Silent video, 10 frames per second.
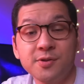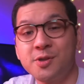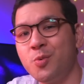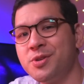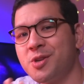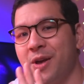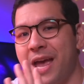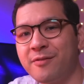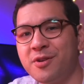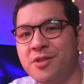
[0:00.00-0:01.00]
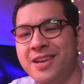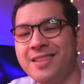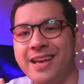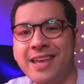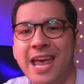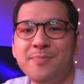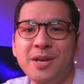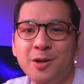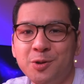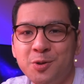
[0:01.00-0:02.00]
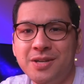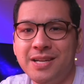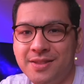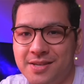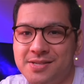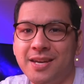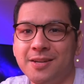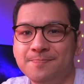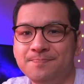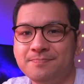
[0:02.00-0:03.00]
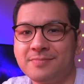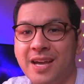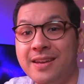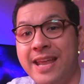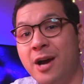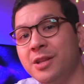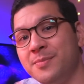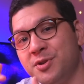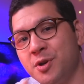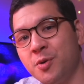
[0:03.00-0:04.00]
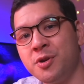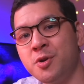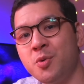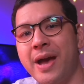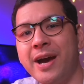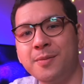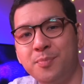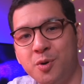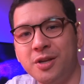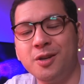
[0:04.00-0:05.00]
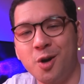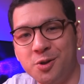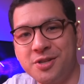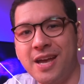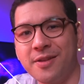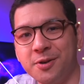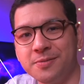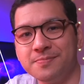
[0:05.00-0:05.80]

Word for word: so we saw everything that came included in this kit. Now let me show you how to put it all together.